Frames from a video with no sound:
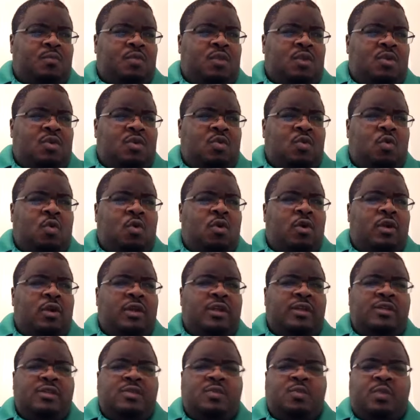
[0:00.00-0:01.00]
New
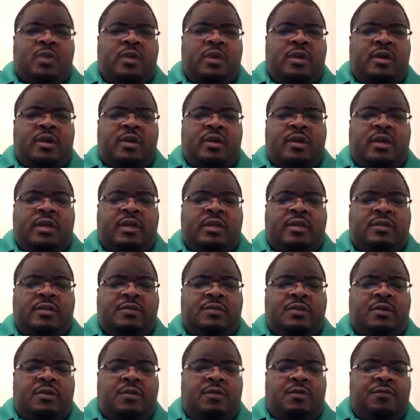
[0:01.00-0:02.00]
Orleans, where, and
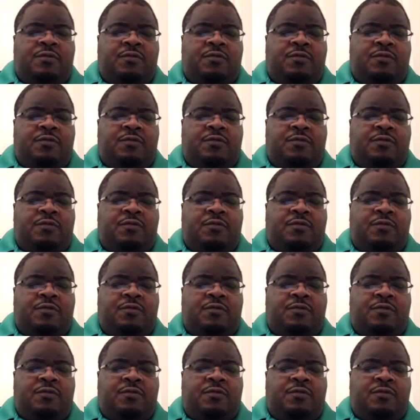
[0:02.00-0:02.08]
you know,